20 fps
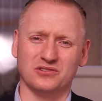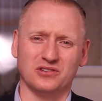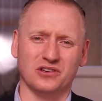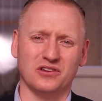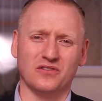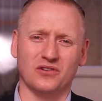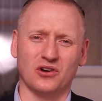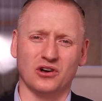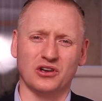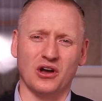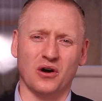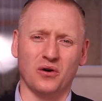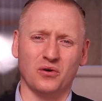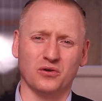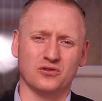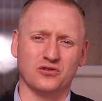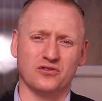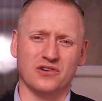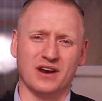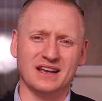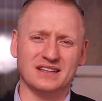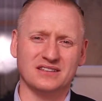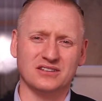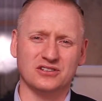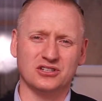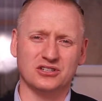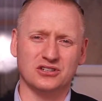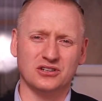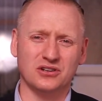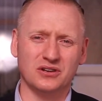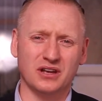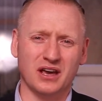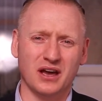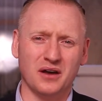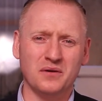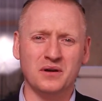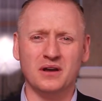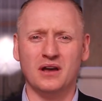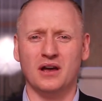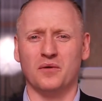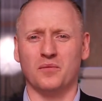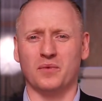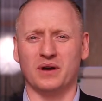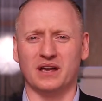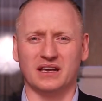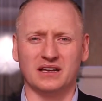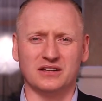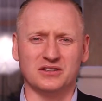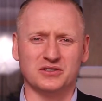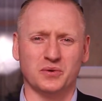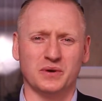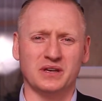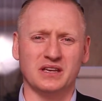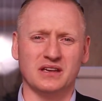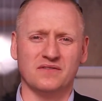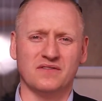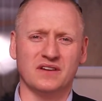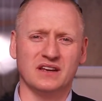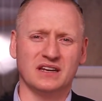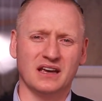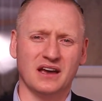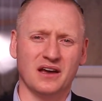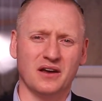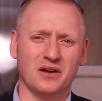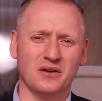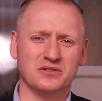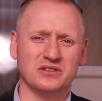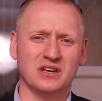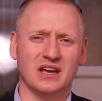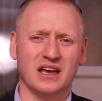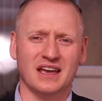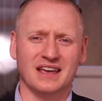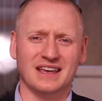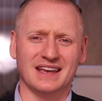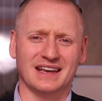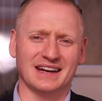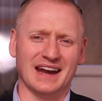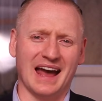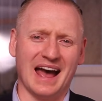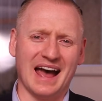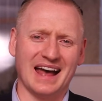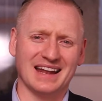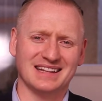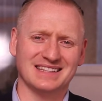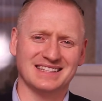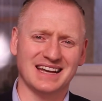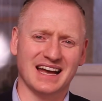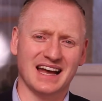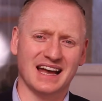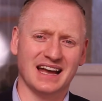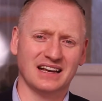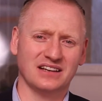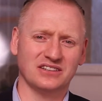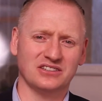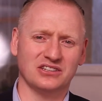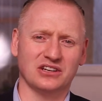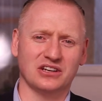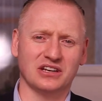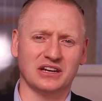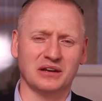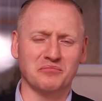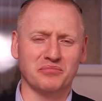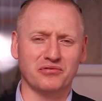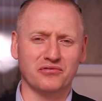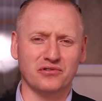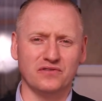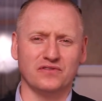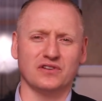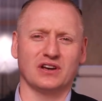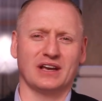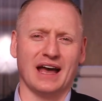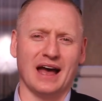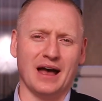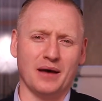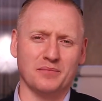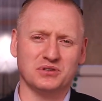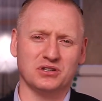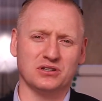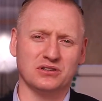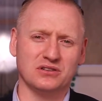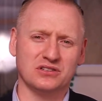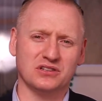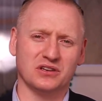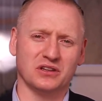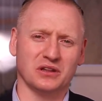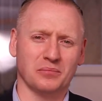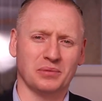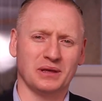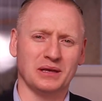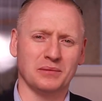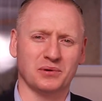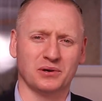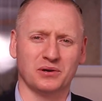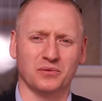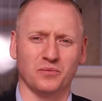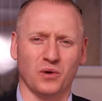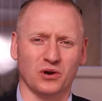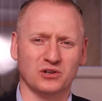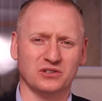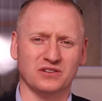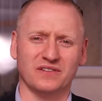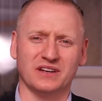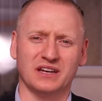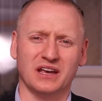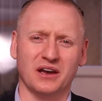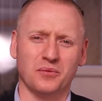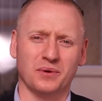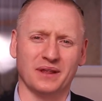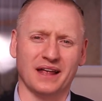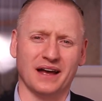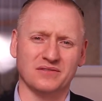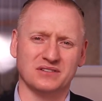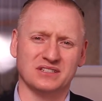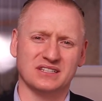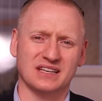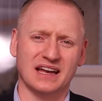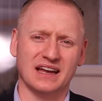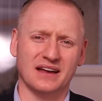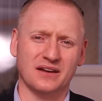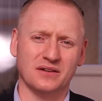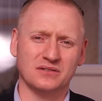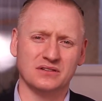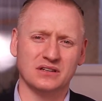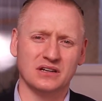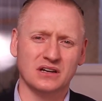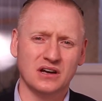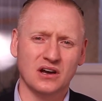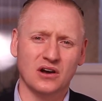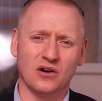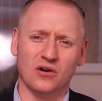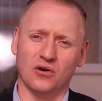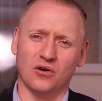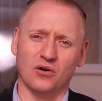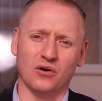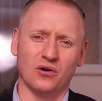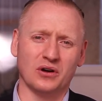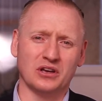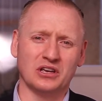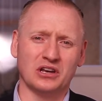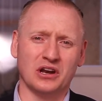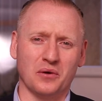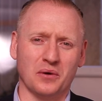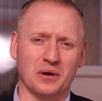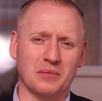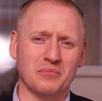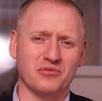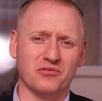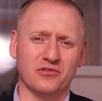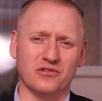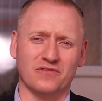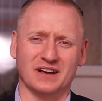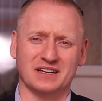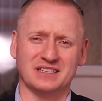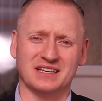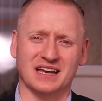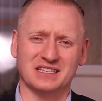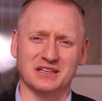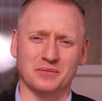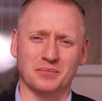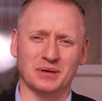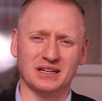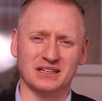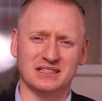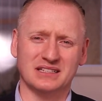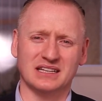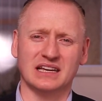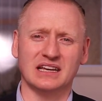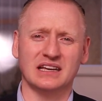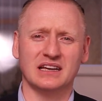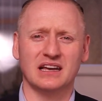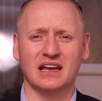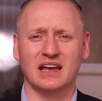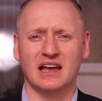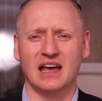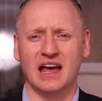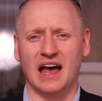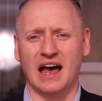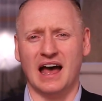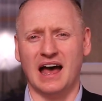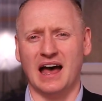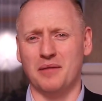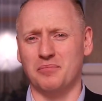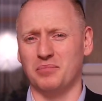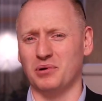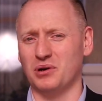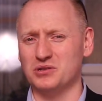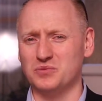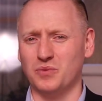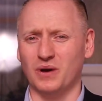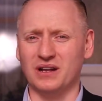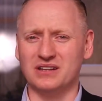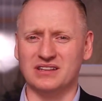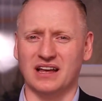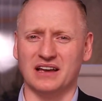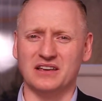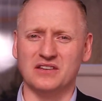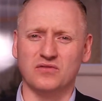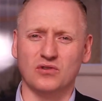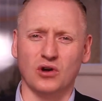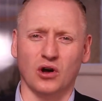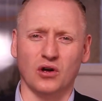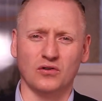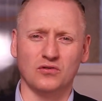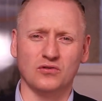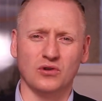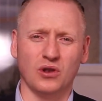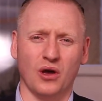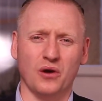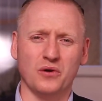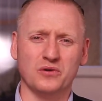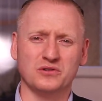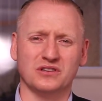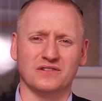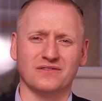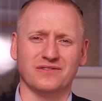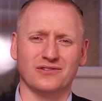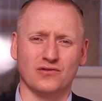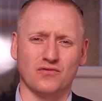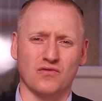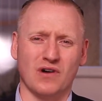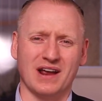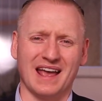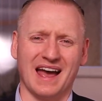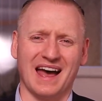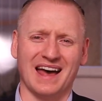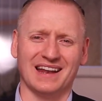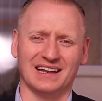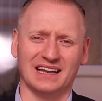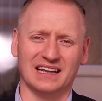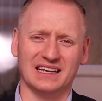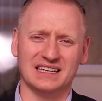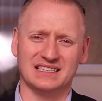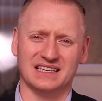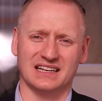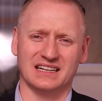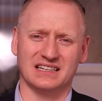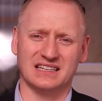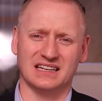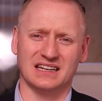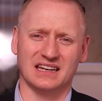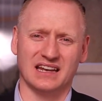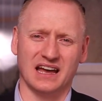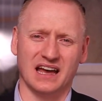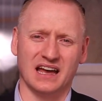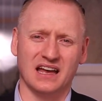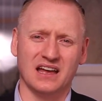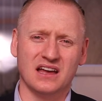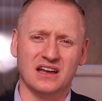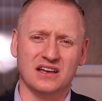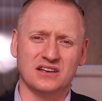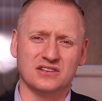So you've got your whole creator studio where you can tweak your videos, you can add tags, you can improve your captions so that people can watch the video without sound, or know, improve accessibility. But as well as that, you've got loads of great analytics in there.